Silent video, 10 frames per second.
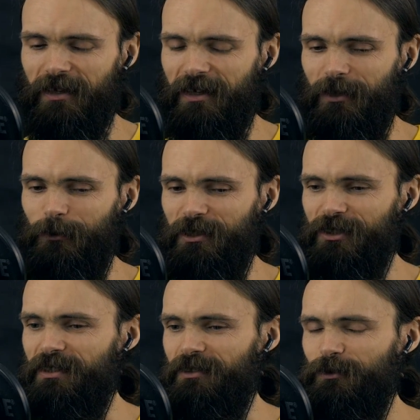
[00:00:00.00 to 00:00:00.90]
I
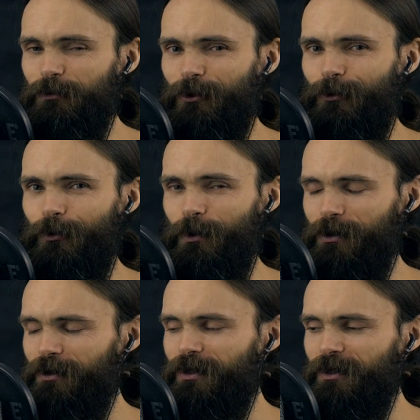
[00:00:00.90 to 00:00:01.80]
wish that tomorrow
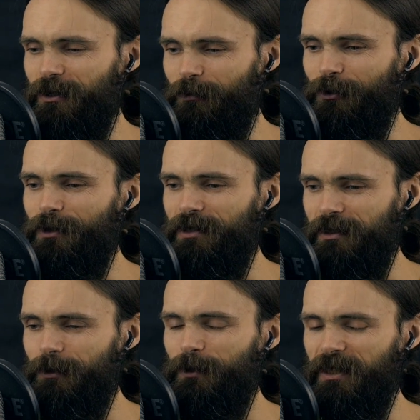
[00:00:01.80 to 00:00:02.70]
would come
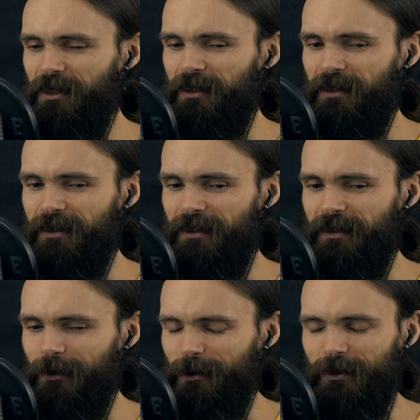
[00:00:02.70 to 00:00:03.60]
really quick.
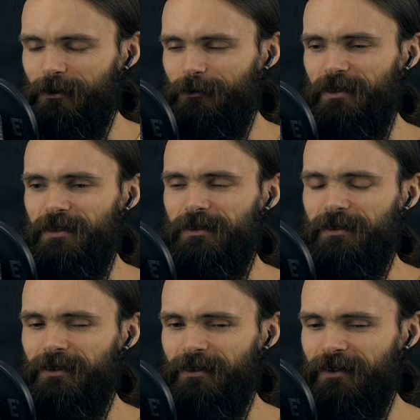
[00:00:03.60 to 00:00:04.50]
I was always
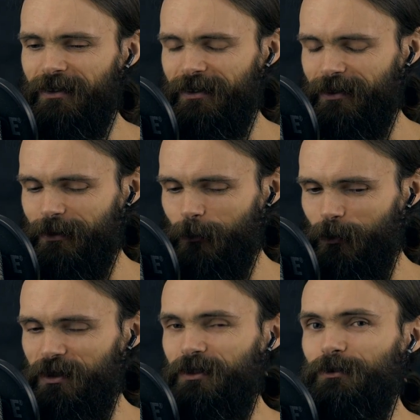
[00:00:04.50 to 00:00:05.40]

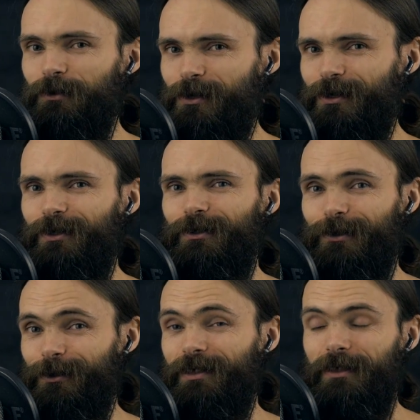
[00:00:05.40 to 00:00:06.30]
willing to learn
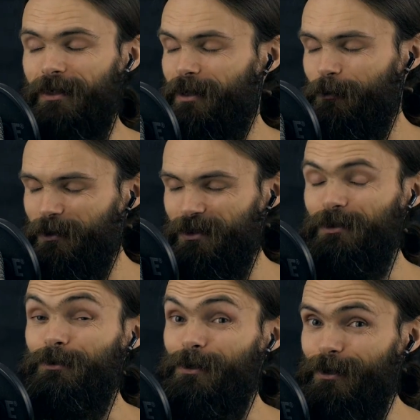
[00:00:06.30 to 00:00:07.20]
Korean. I
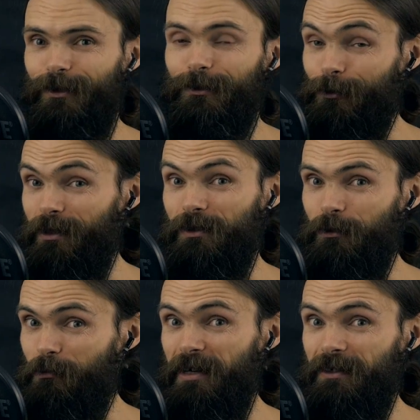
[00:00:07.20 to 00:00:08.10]
wanted to learn Korean
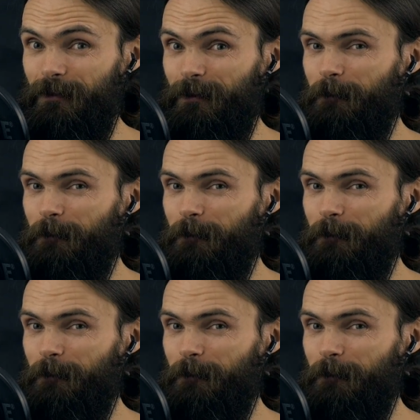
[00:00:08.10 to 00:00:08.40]
so bad,